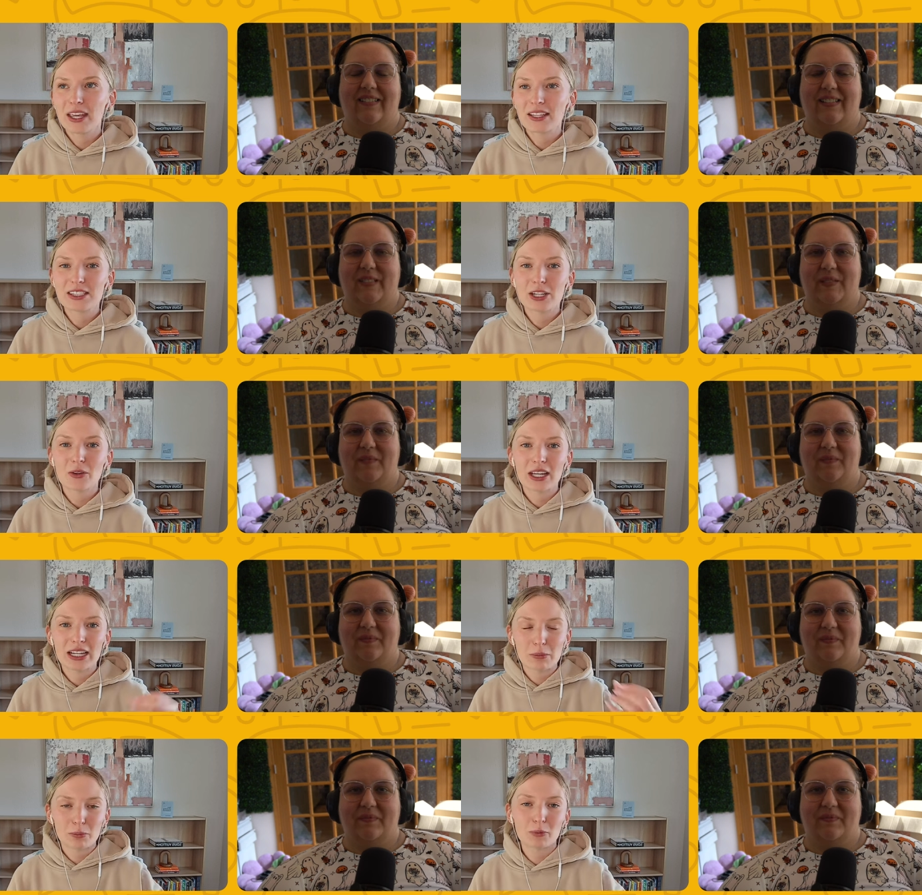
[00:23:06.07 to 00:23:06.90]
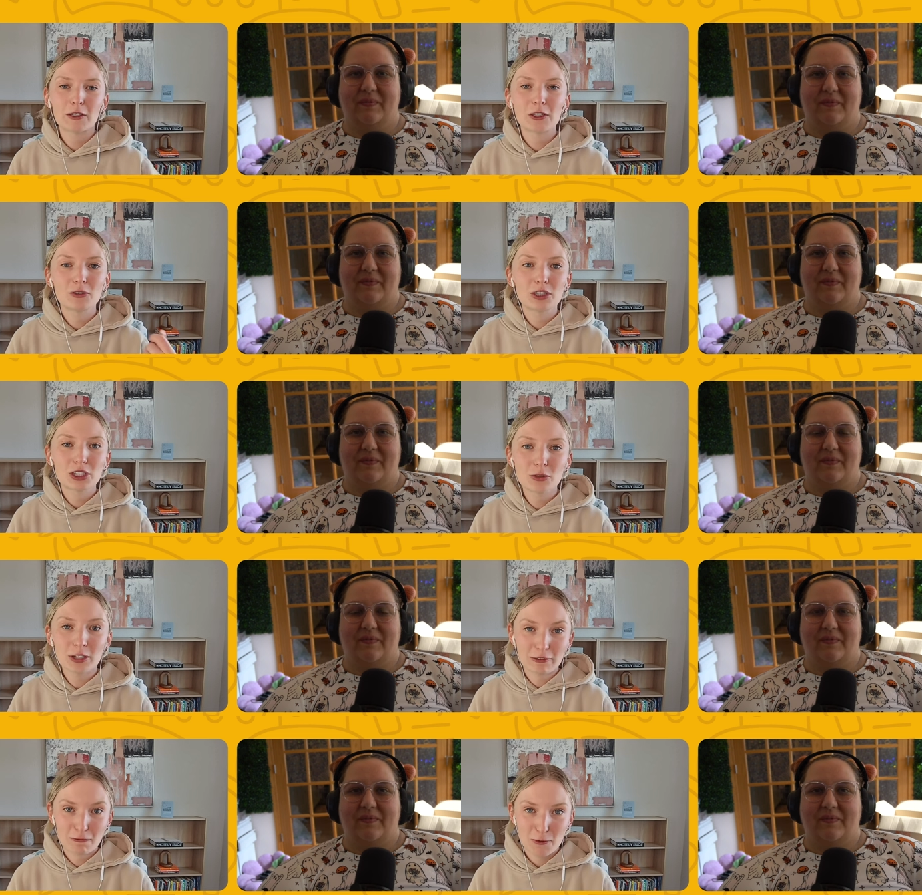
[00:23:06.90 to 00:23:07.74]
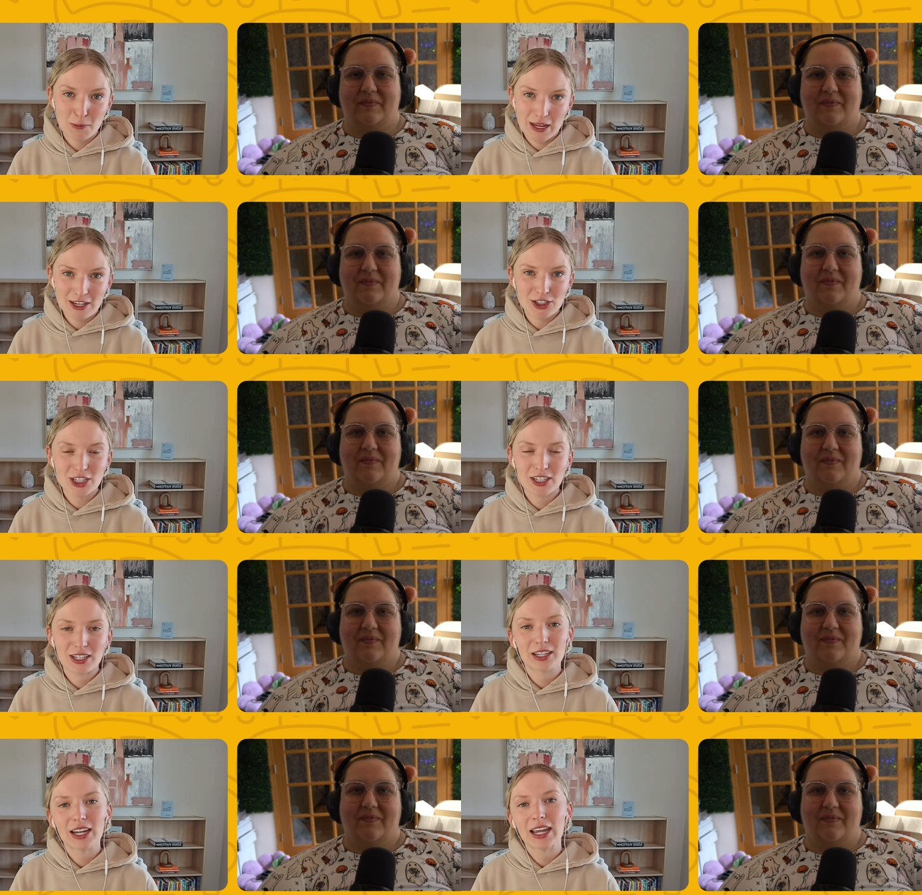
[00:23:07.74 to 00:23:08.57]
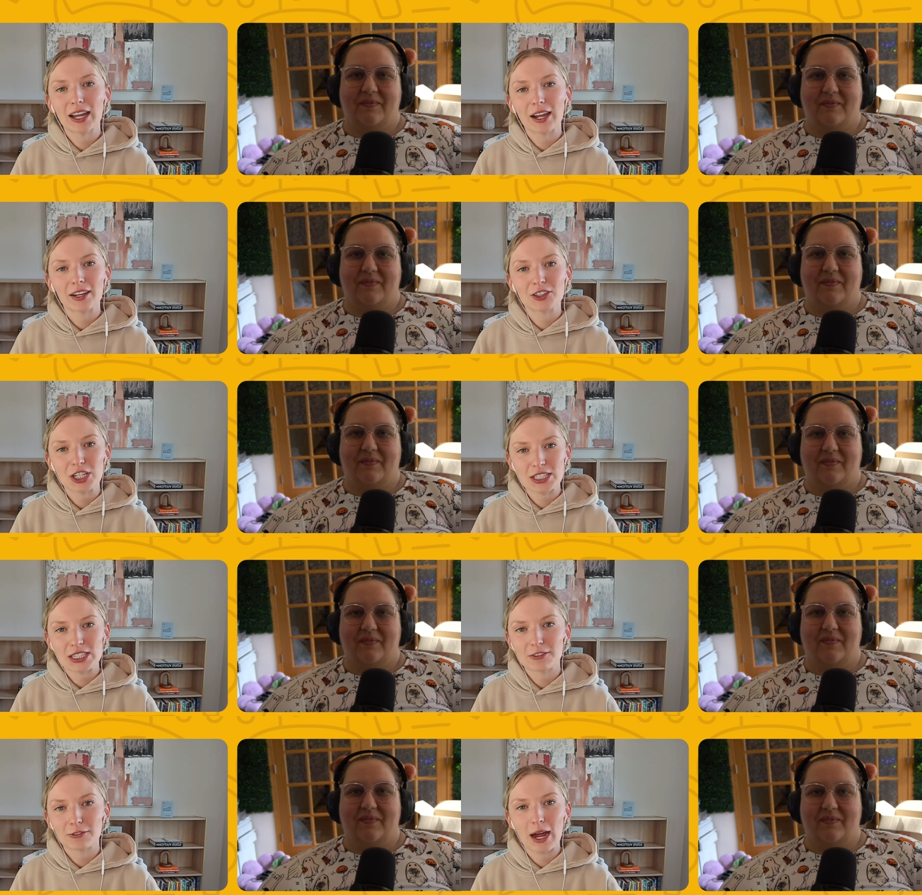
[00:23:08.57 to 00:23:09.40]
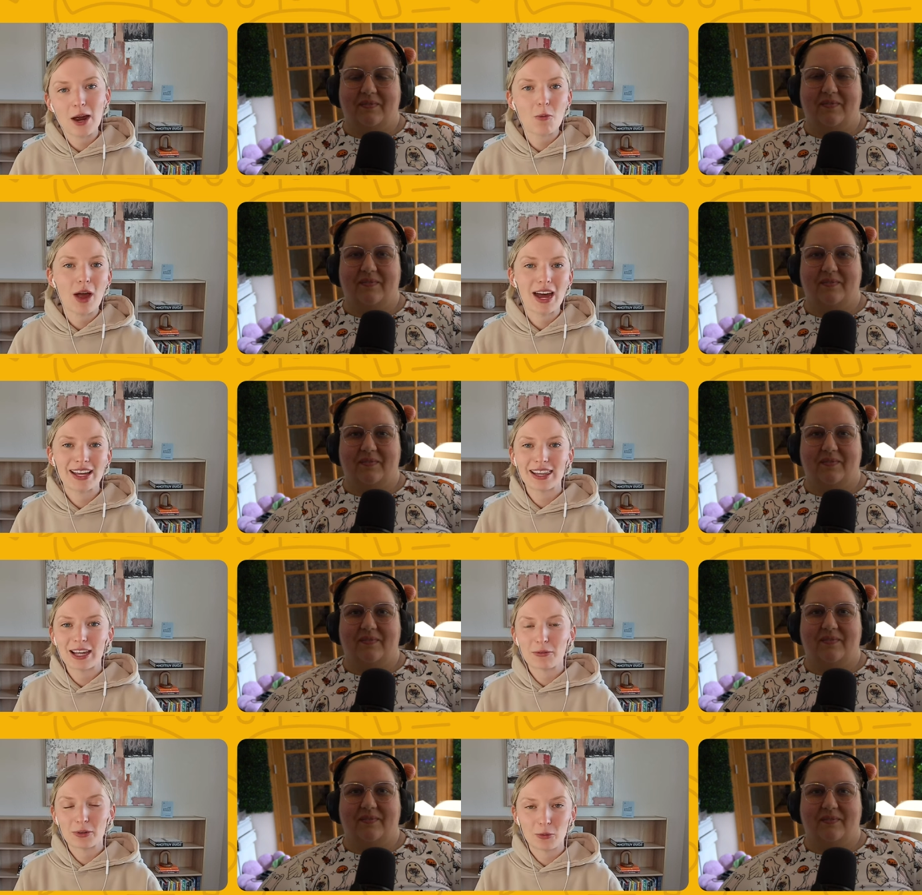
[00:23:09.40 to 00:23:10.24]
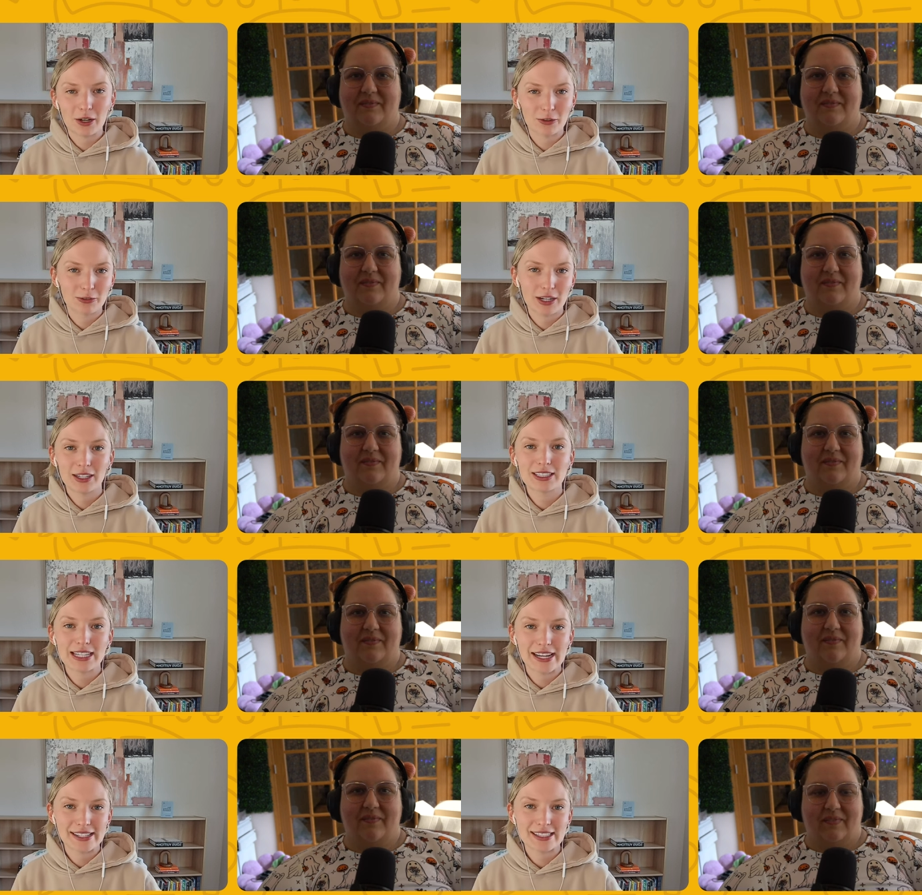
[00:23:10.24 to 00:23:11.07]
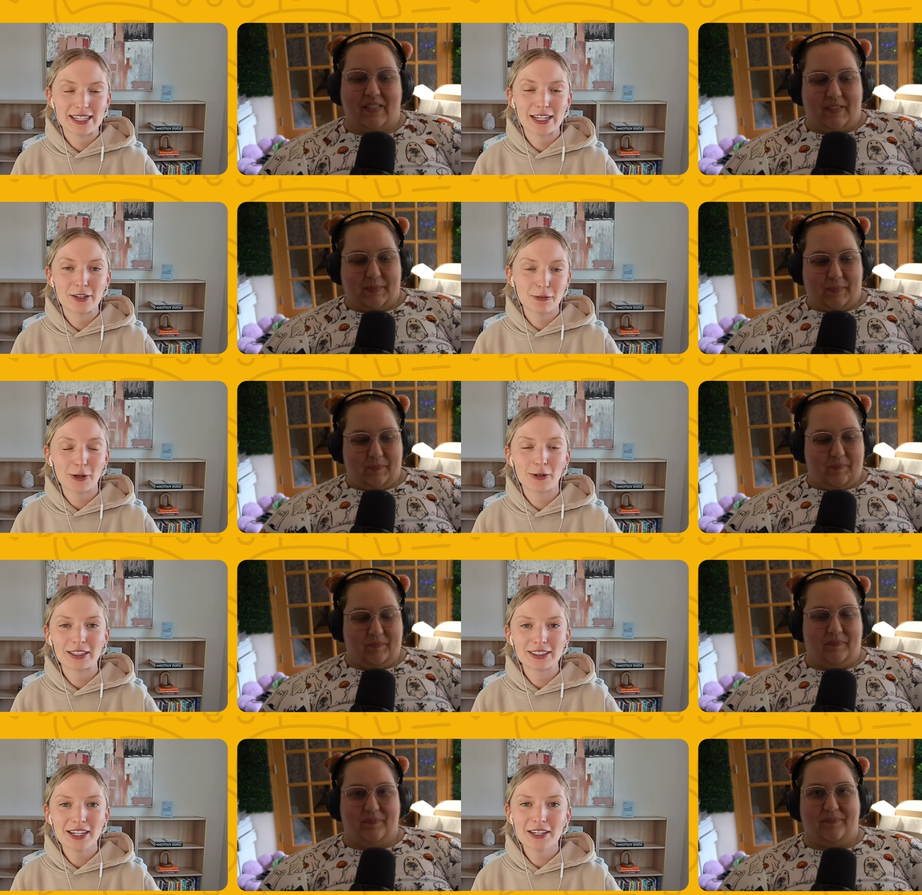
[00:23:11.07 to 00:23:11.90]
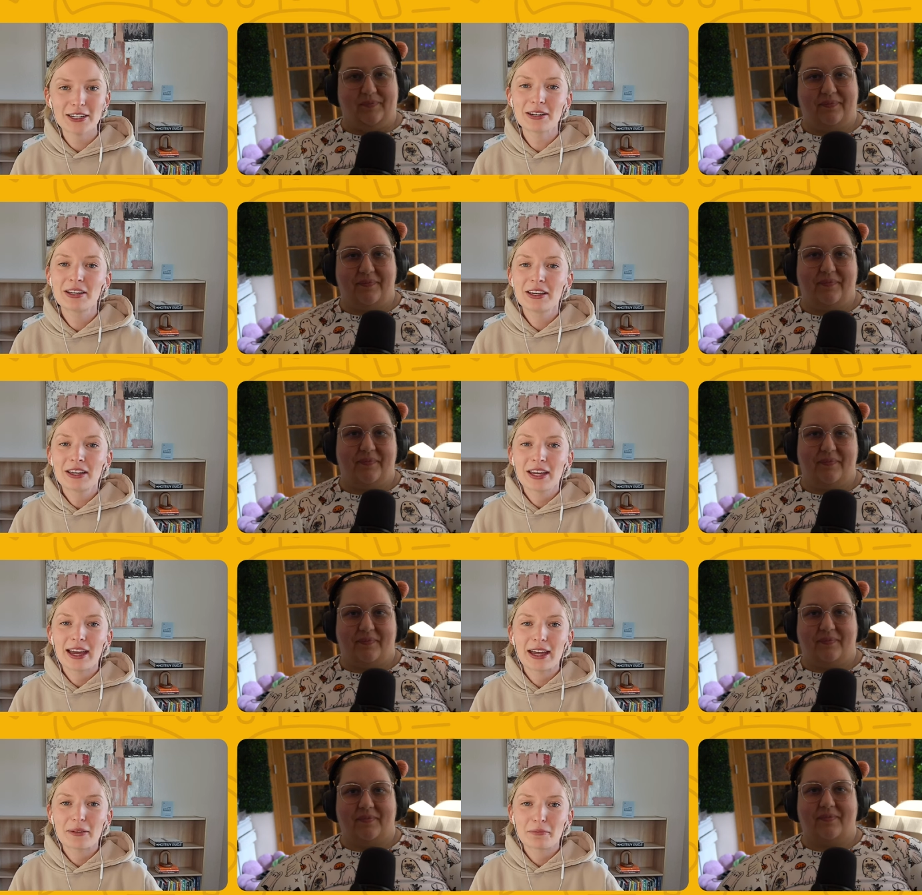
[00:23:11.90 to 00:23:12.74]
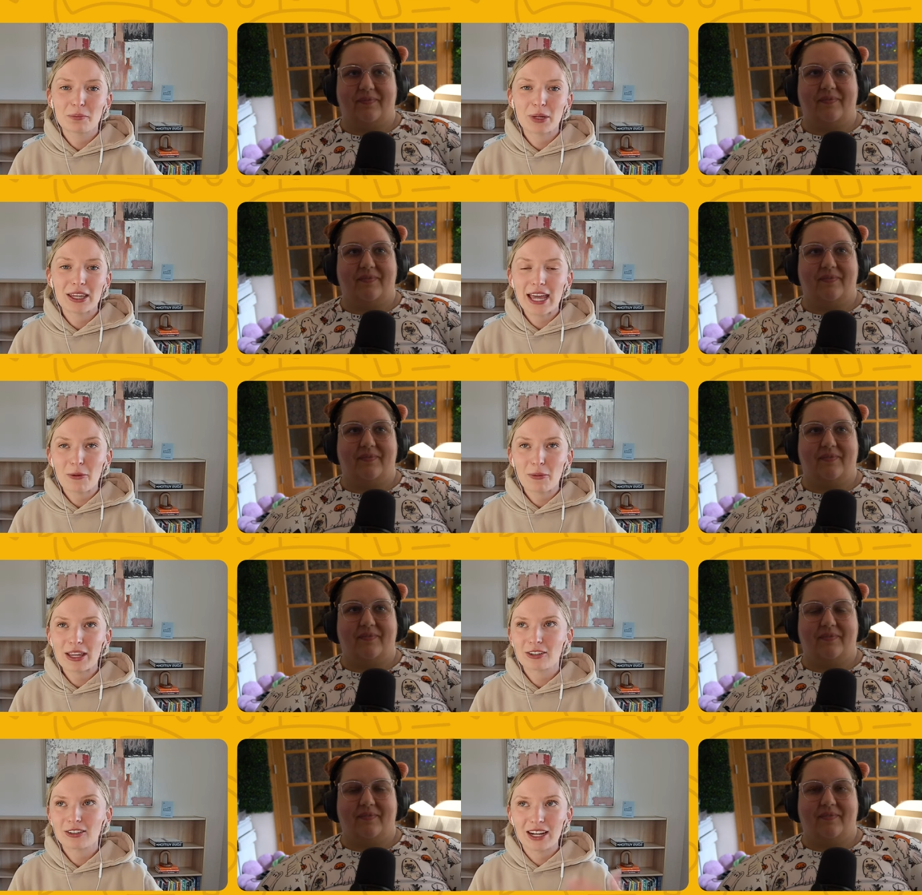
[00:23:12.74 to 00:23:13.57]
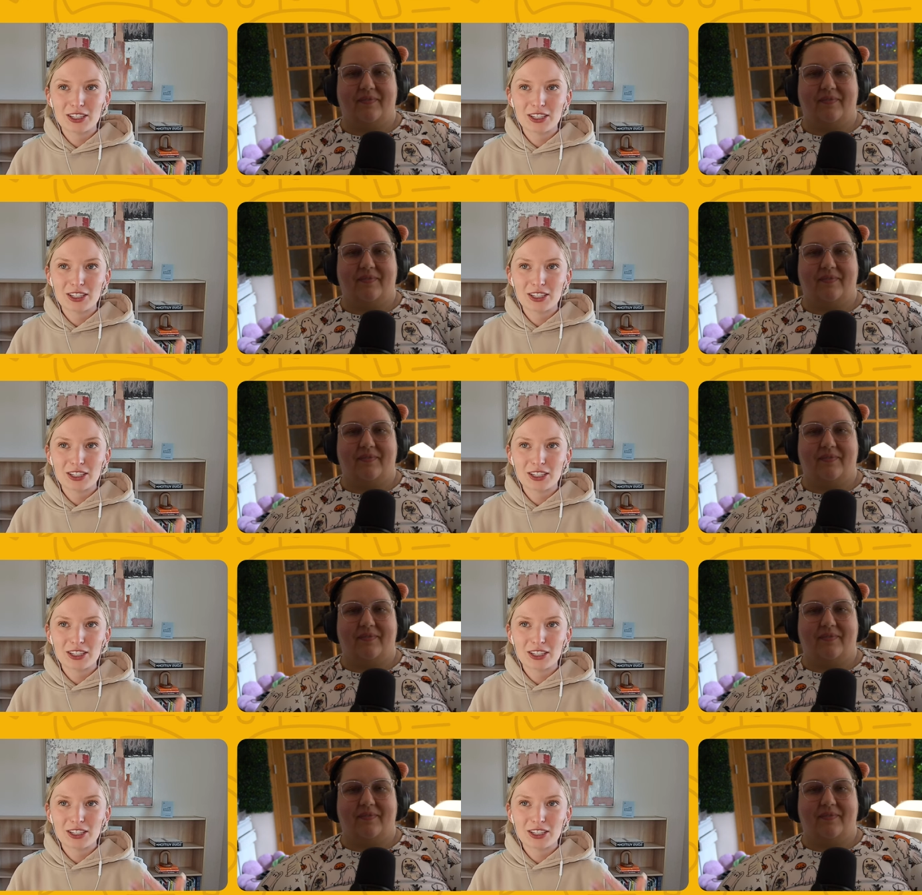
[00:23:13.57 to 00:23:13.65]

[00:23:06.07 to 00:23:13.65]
Speaker 1: And so they can bring you new information and justify why they would want to run a test that you've already done. But that way, they're not